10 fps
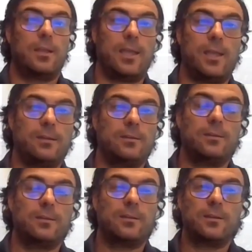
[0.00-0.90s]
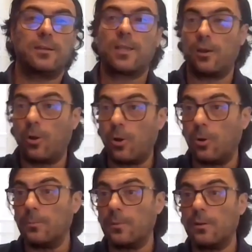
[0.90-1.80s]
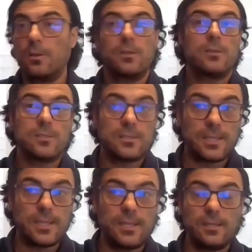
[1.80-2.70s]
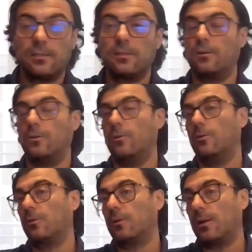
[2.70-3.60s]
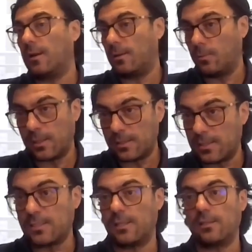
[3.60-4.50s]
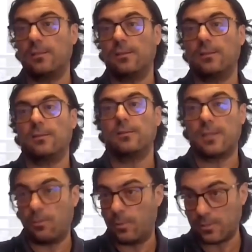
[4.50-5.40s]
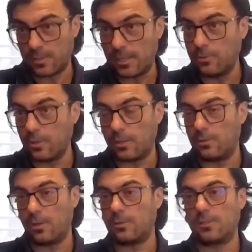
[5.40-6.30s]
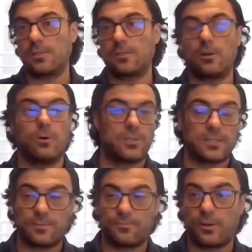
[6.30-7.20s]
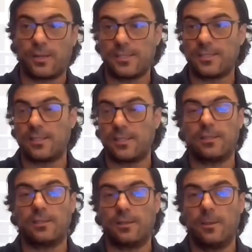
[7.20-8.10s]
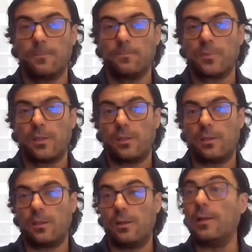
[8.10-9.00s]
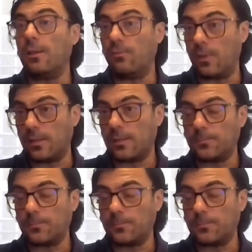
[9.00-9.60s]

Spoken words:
and care home, skilled or with assisted, with skilled nurses, or just for assisted living.